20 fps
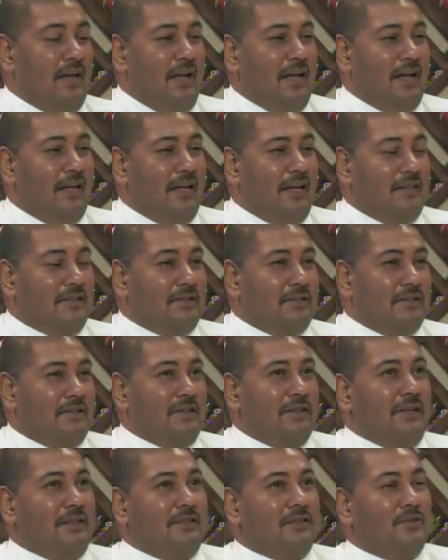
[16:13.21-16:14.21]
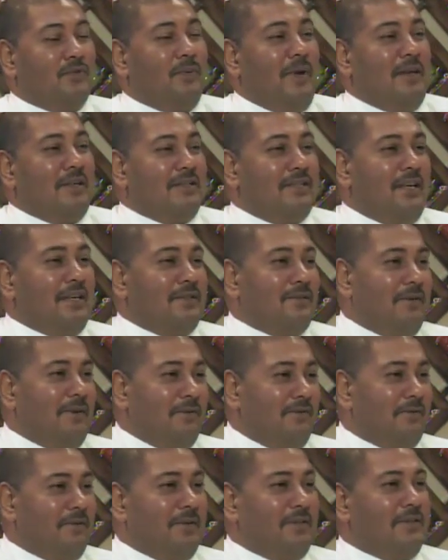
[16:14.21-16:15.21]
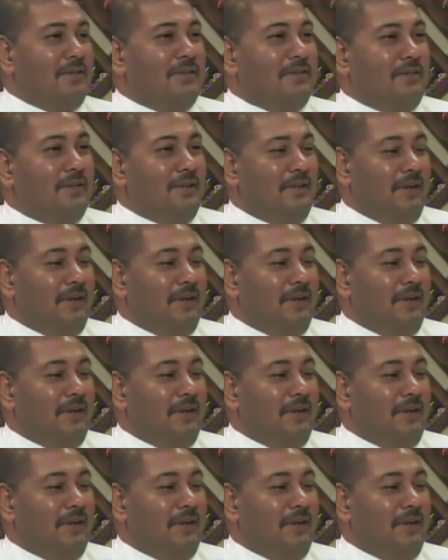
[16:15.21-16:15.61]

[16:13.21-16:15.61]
It's 20 cents for the first